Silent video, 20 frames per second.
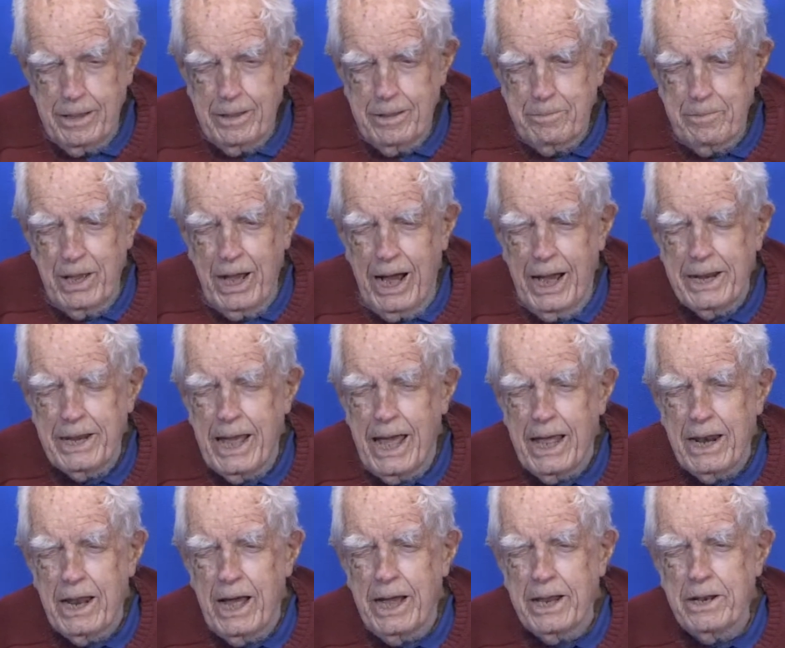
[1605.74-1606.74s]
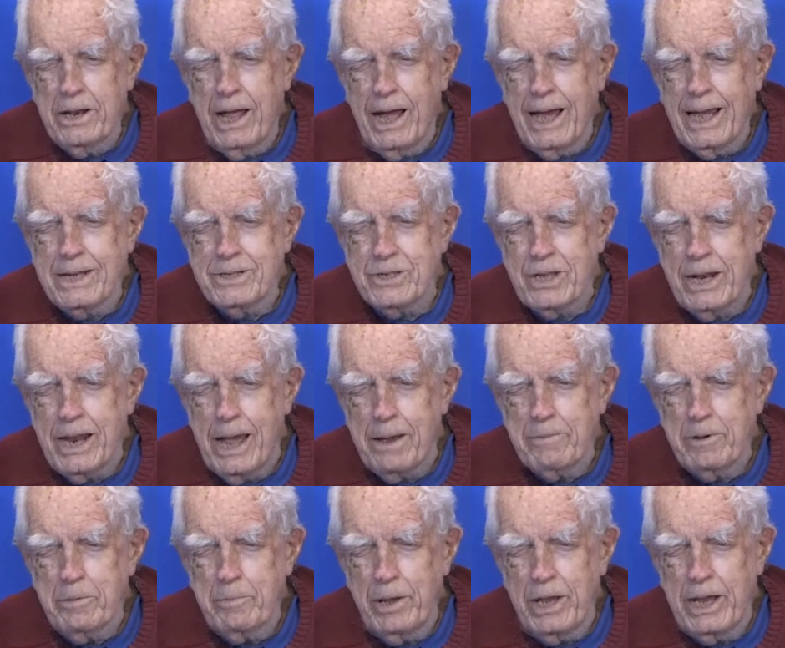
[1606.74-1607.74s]
behind Allied lines, and it
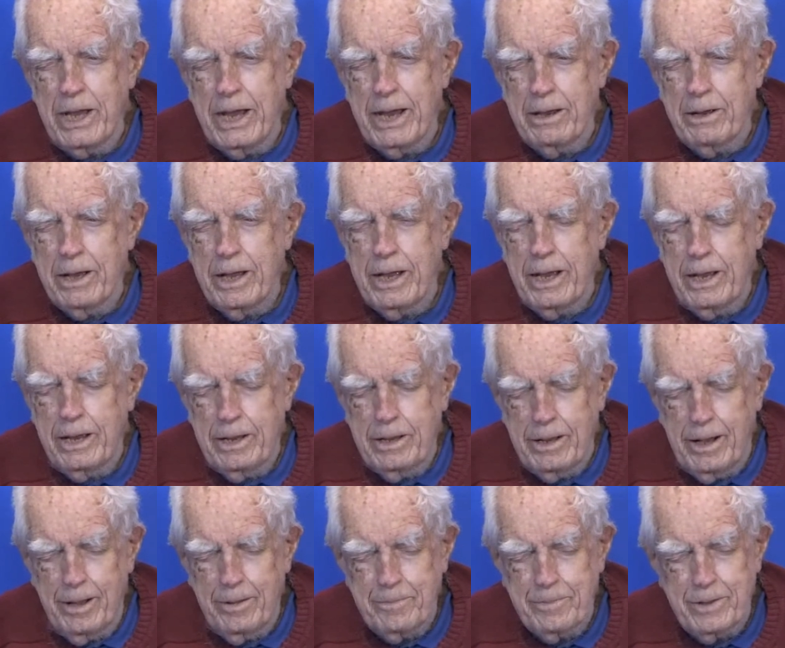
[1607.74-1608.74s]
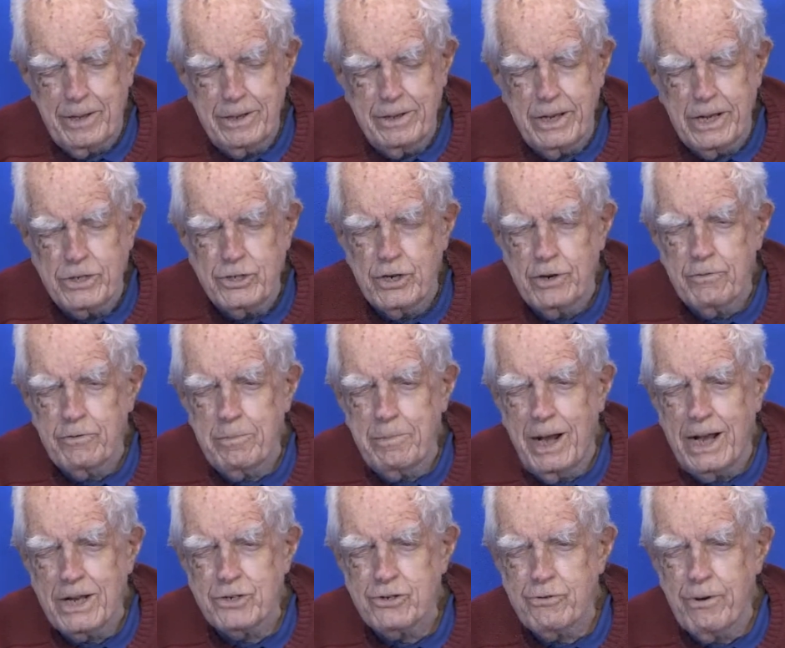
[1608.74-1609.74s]
happened to be a, a uh, contingent from
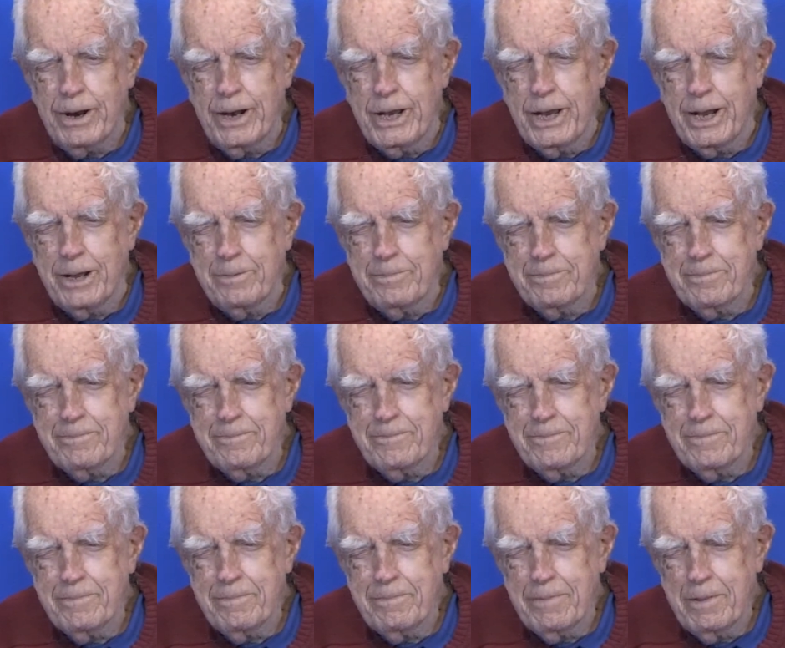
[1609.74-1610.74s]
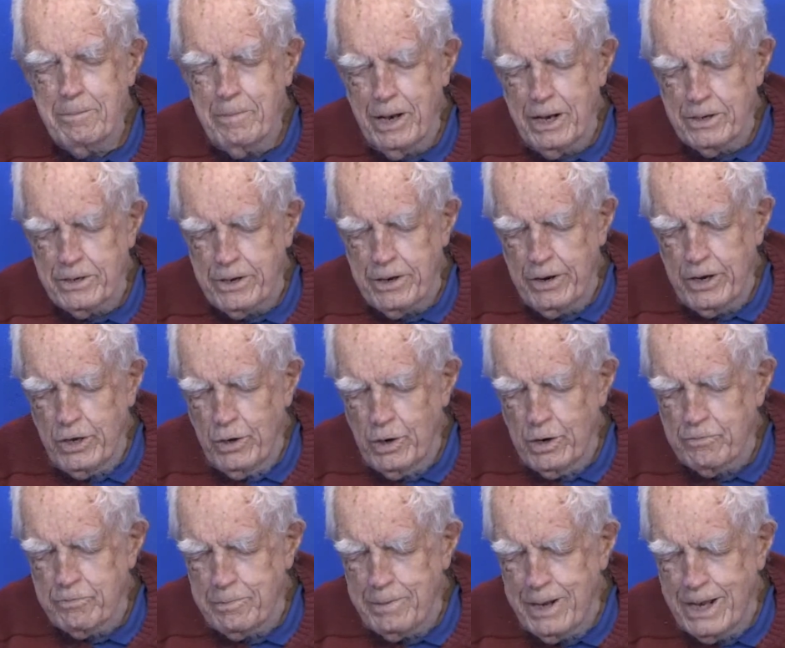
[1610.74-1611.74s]
Australia military
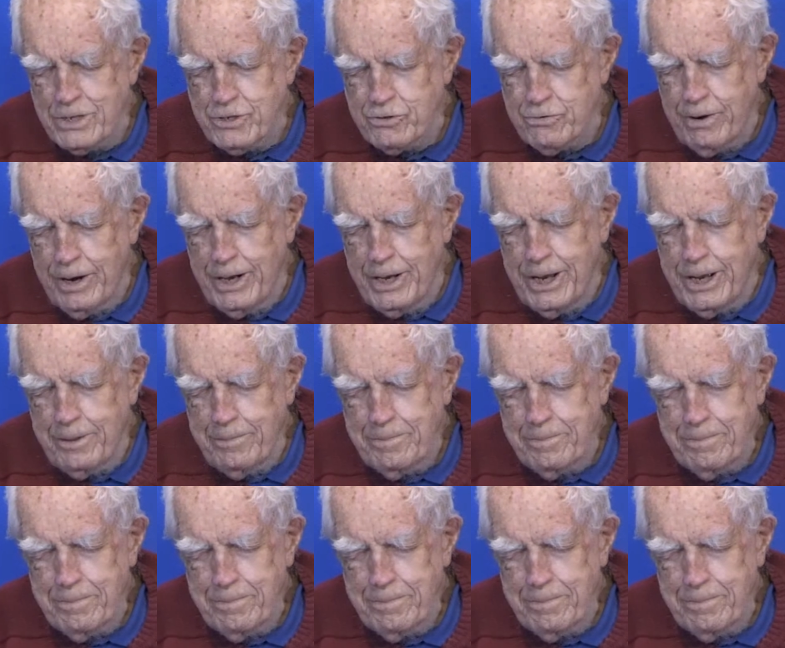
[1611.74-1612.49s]
unit from Australia.